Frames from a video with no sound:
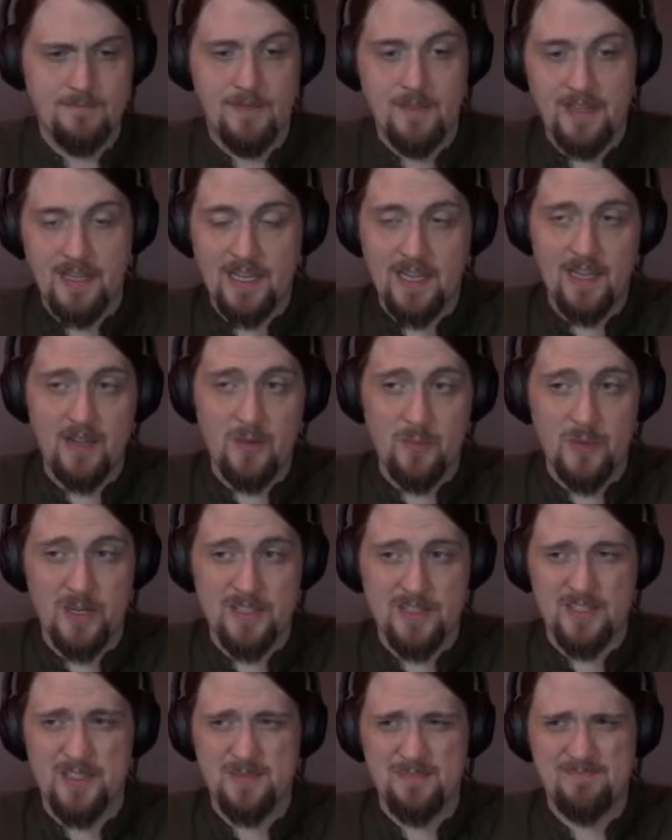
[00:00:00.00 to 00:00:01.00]
The king
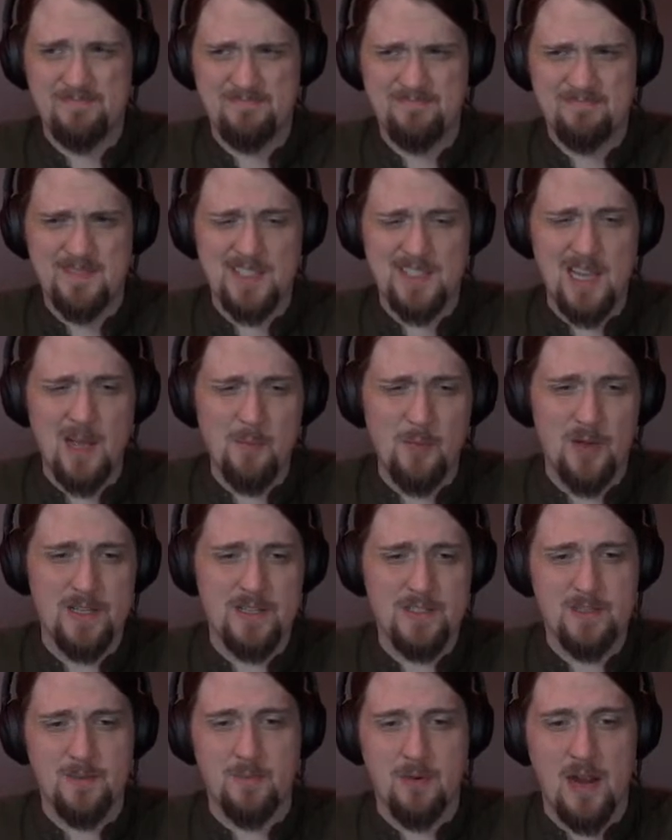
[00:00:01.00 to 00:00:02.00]
was
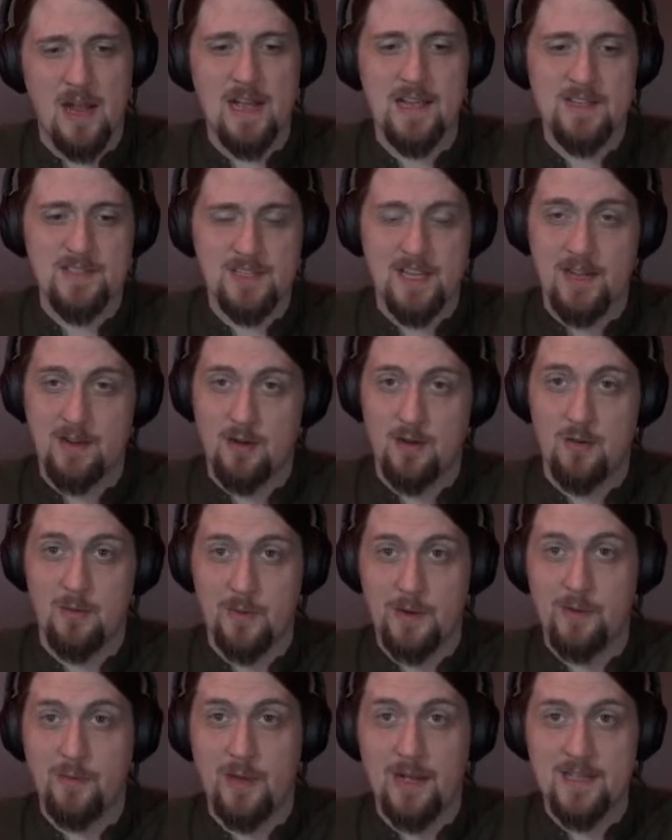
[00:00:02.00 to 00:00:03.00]
somewhat surprised at her
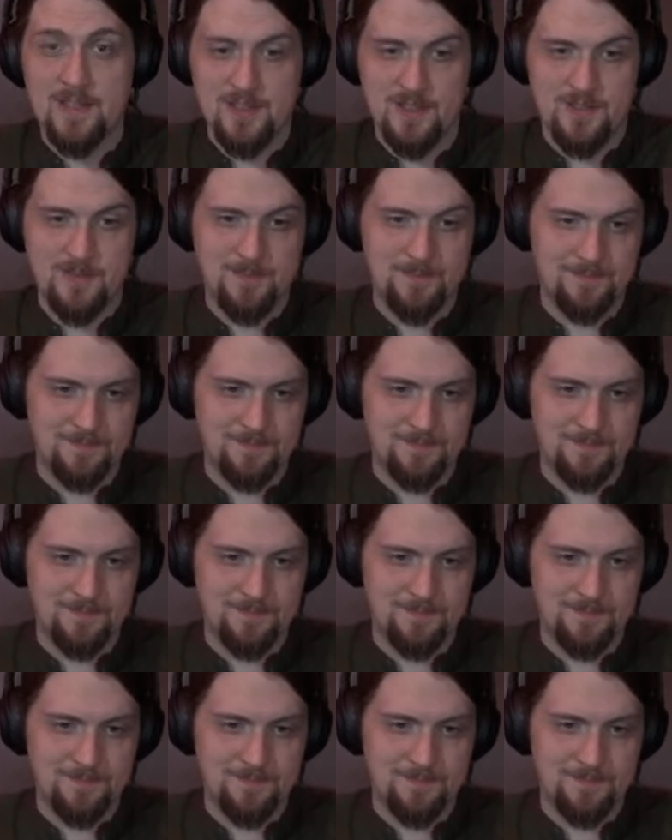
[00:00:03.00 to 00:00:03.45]
request,